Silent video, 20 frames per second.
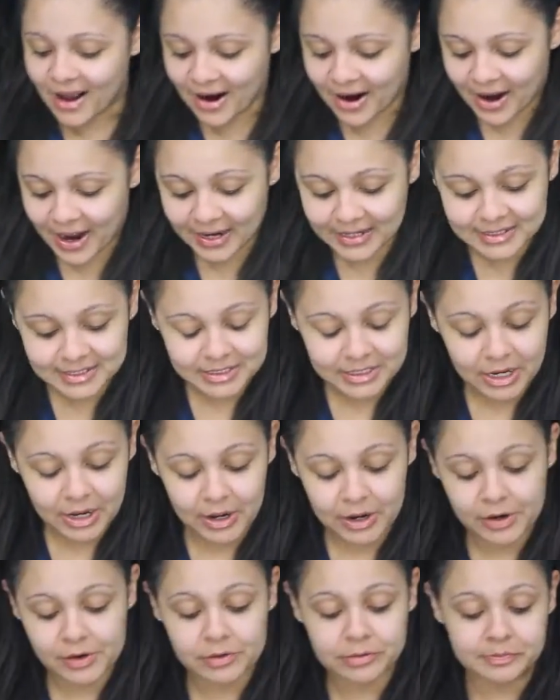Alright,
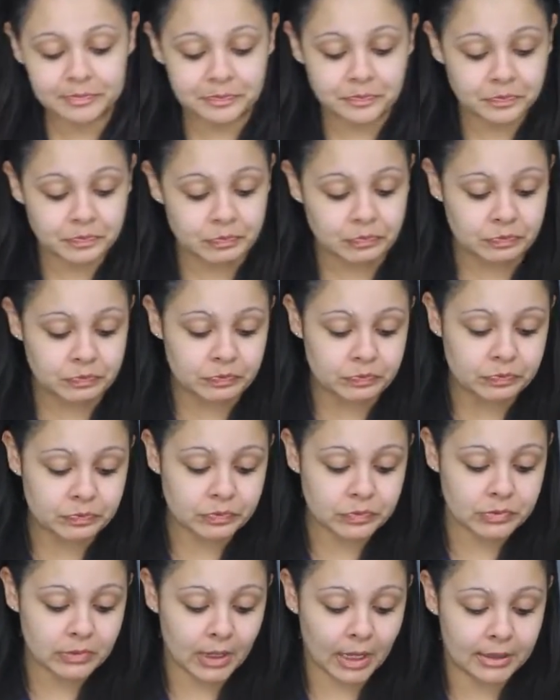so
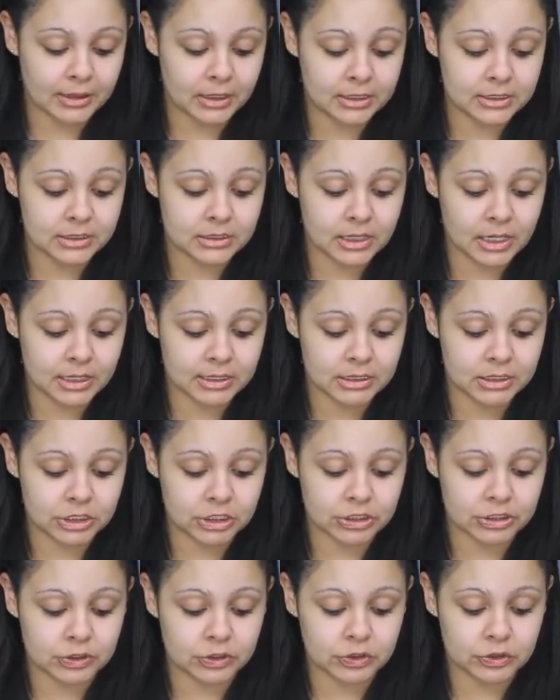this says
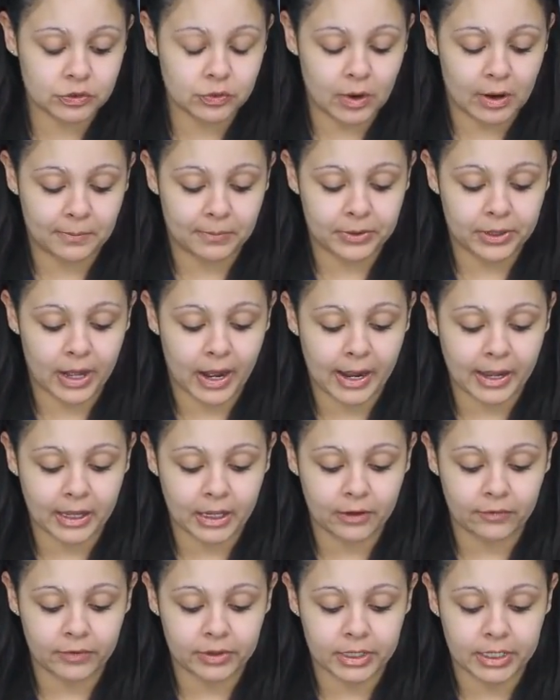to apply
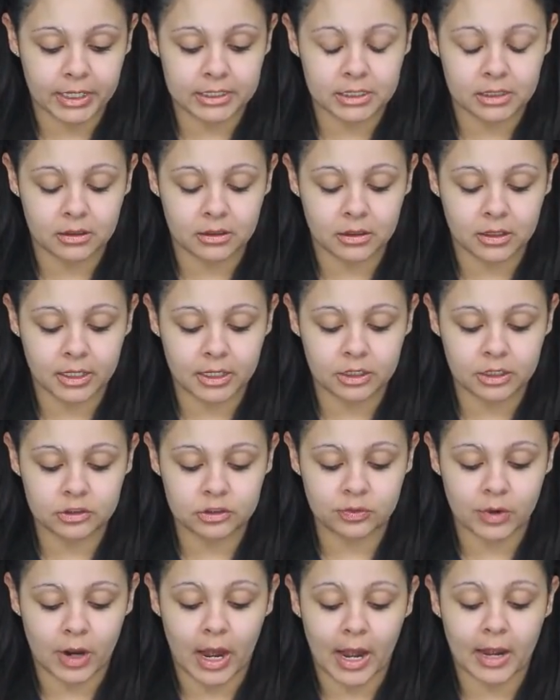evenly to clean,
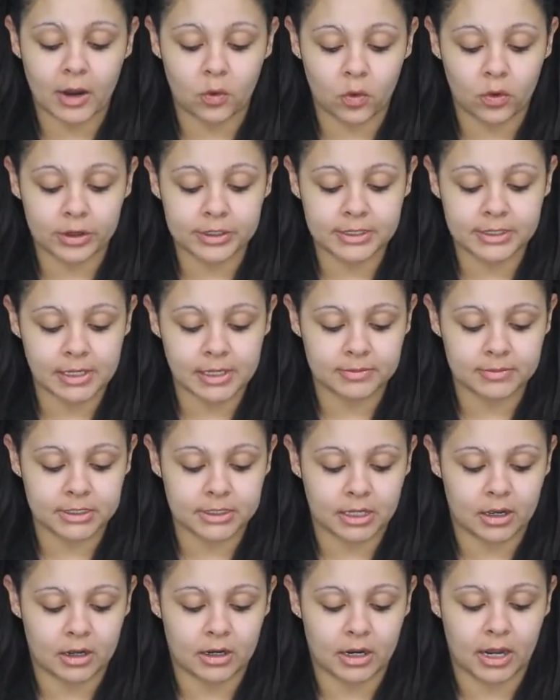dry, or damp
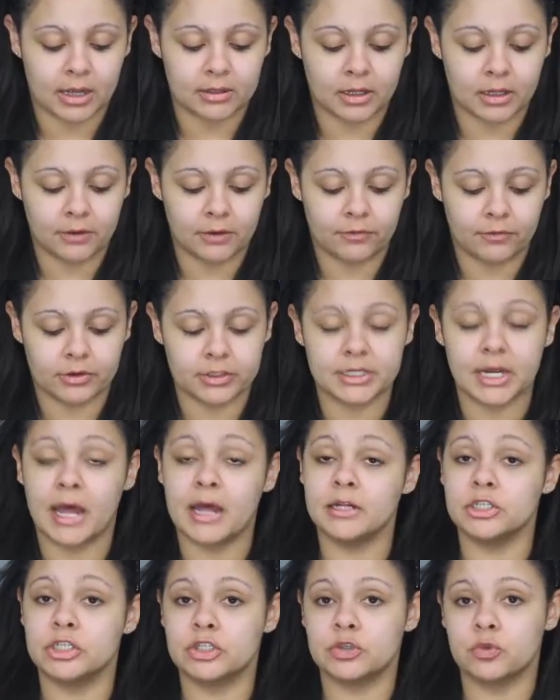skin and leave for
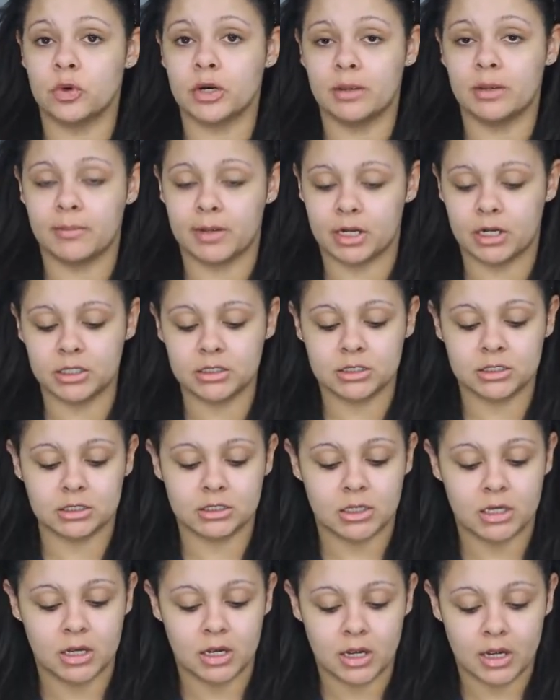ten to twenty minutes,
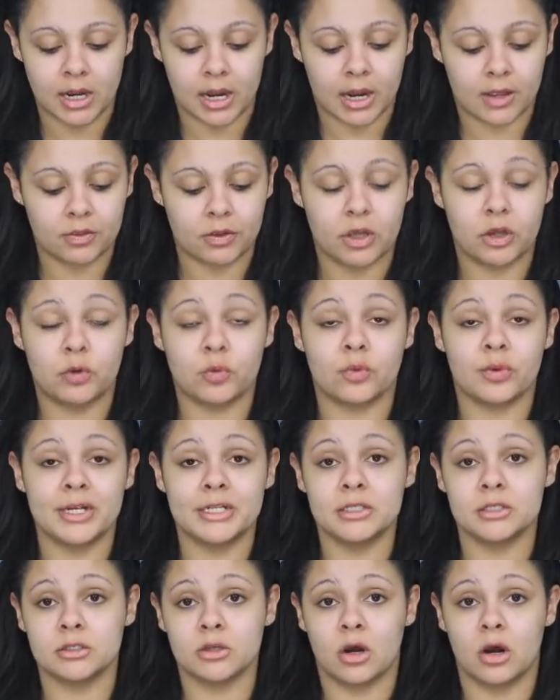and then
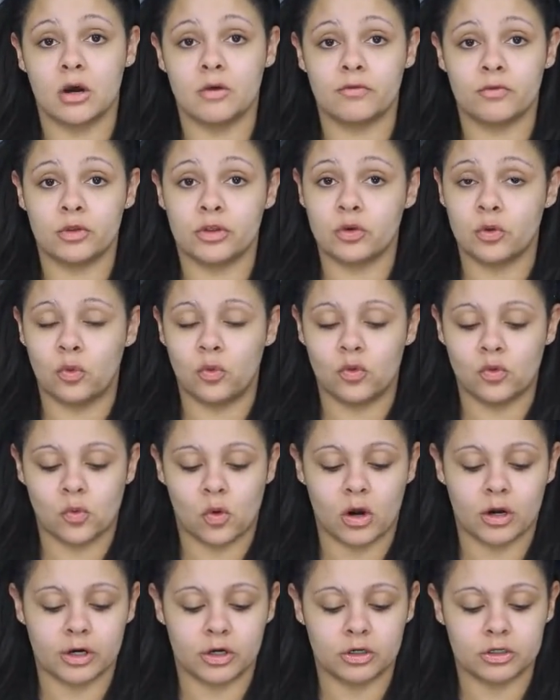rinse off with cool
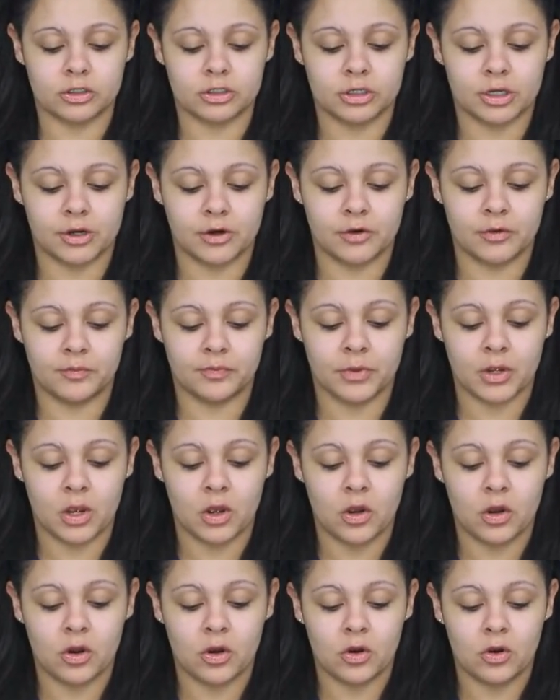water. So
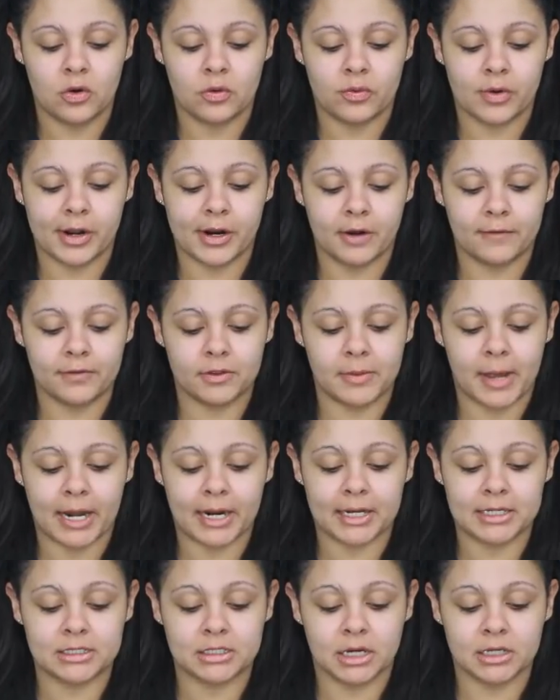right off the bat,
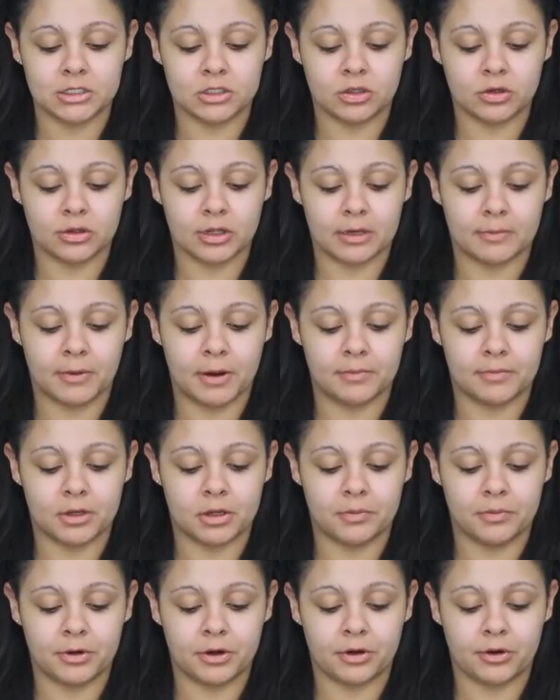it does look like
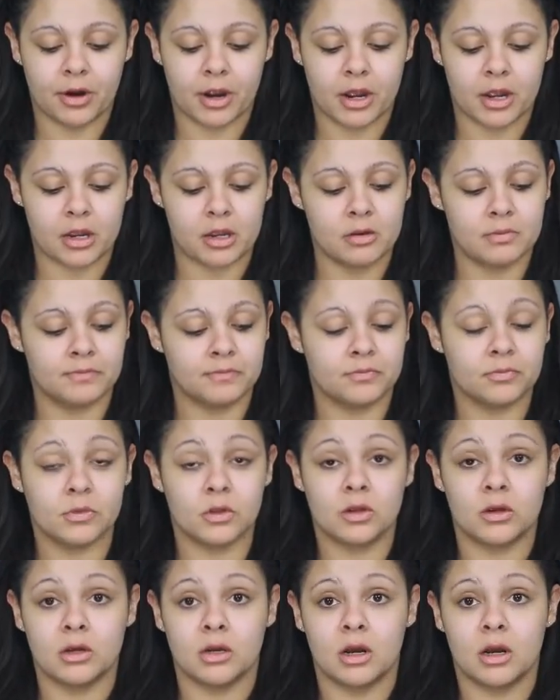pumpkin puree.
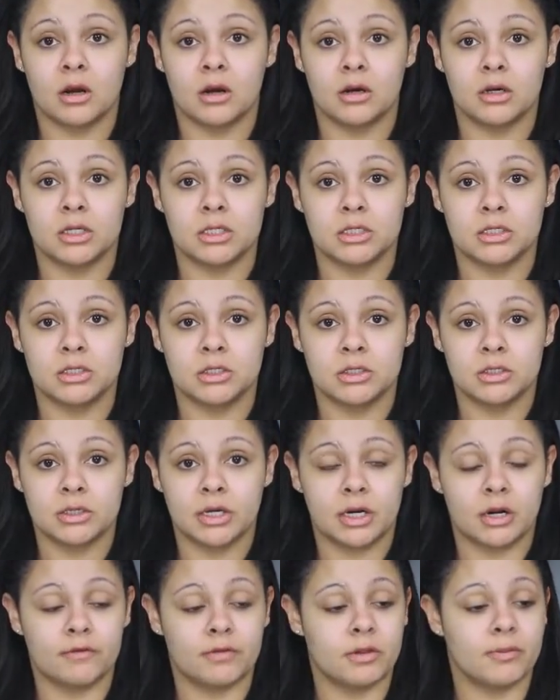Uh,
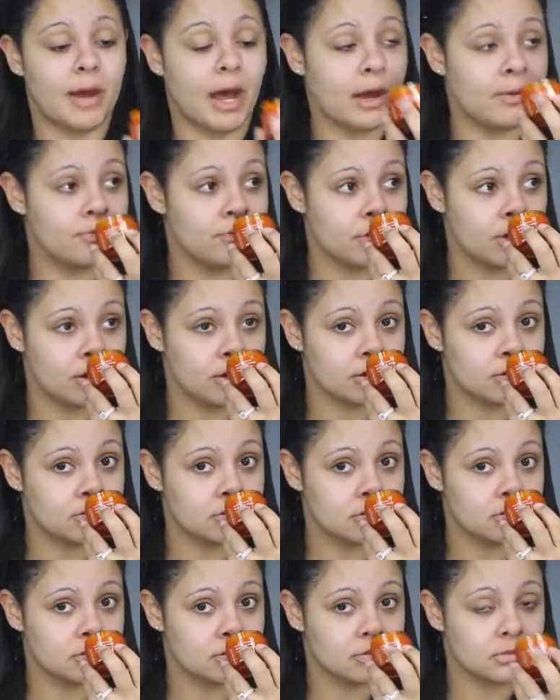right off the bat,
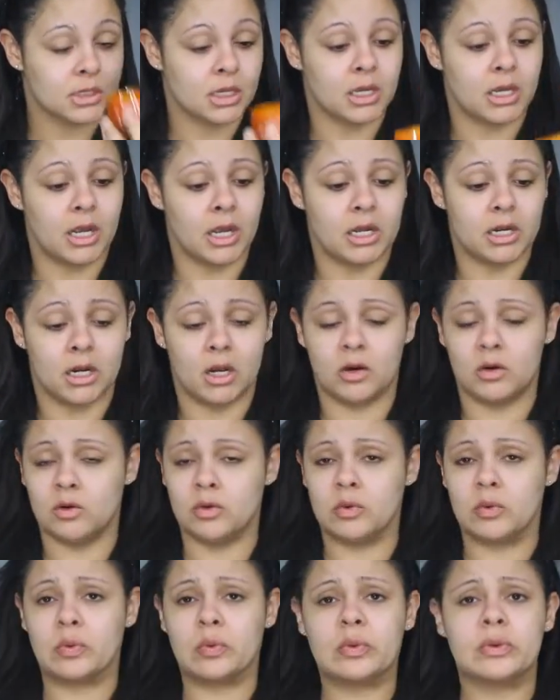and
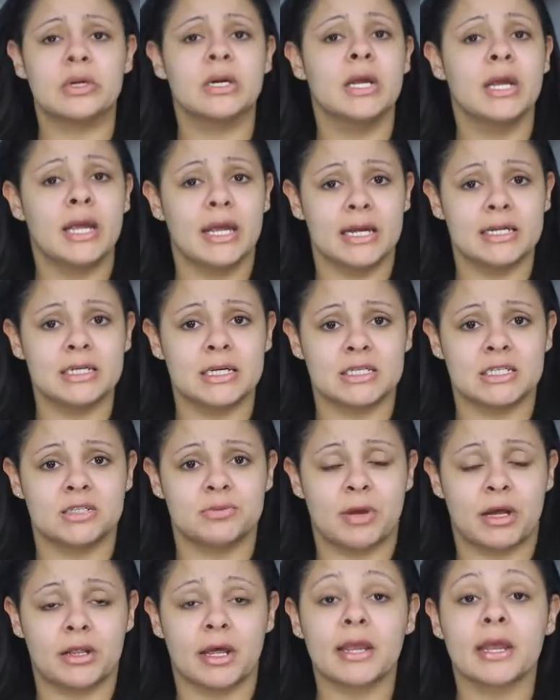oh, it does
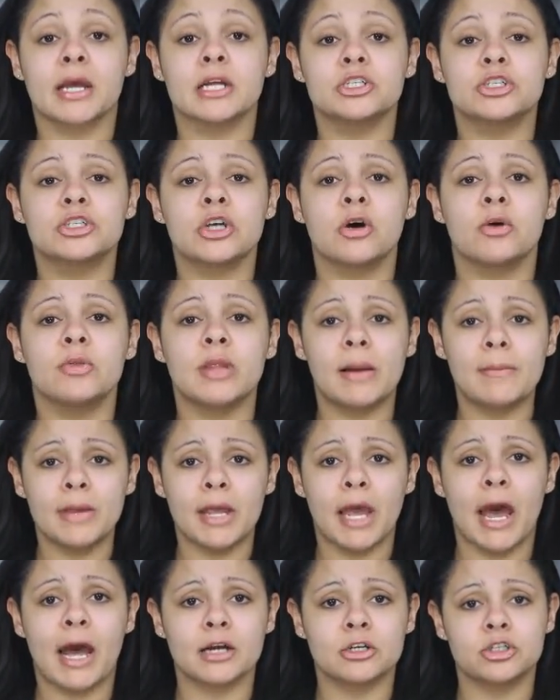smell like it. So let me
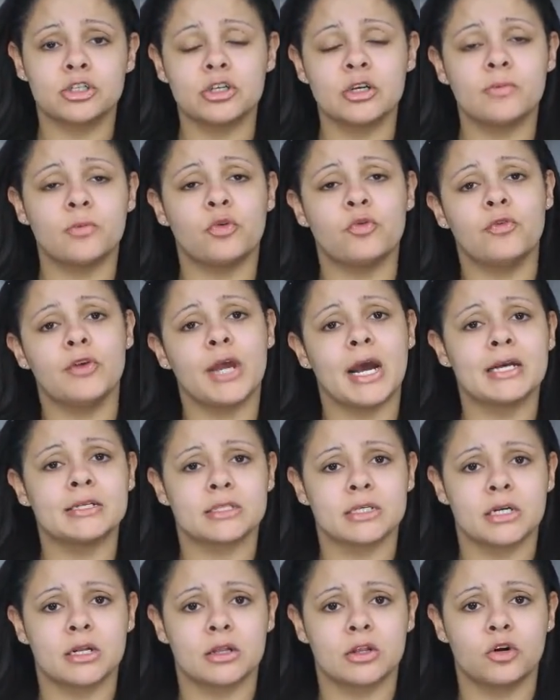actually move you guys
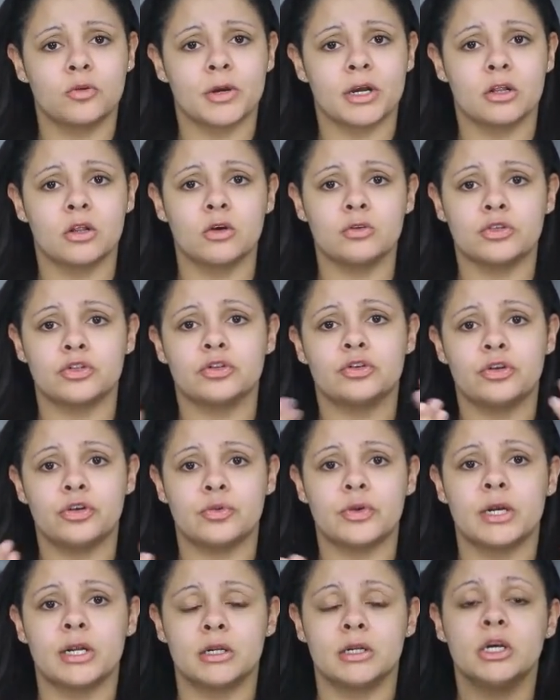in a little bit closer, you
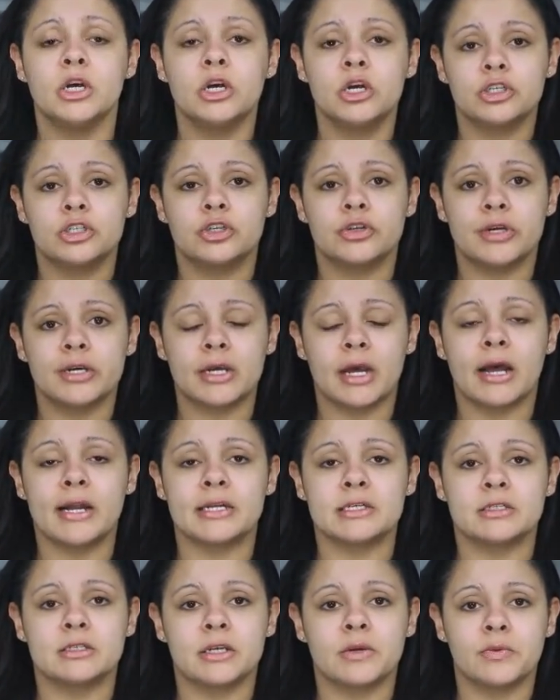can so you can kind
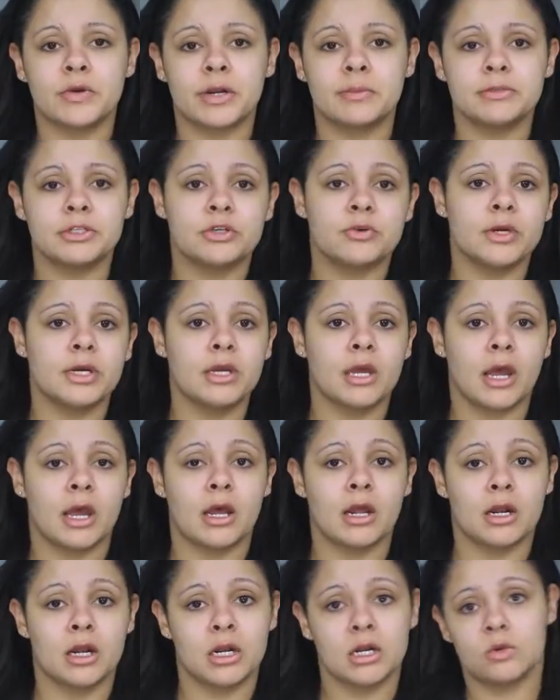of see what I'm doing,
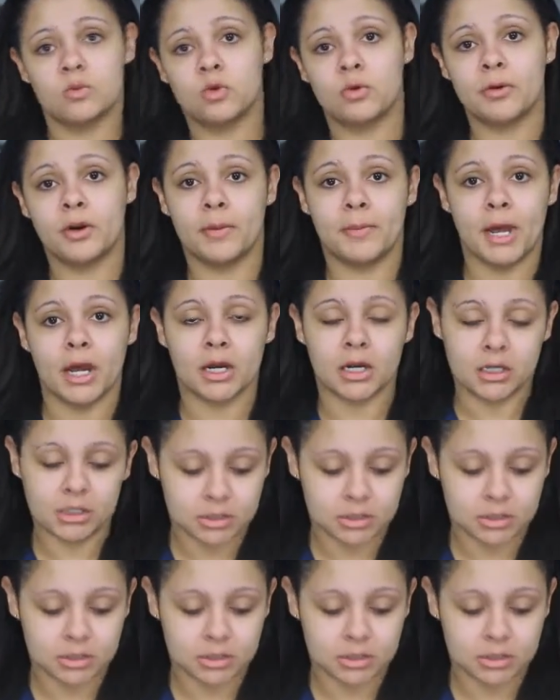and we'll be right back.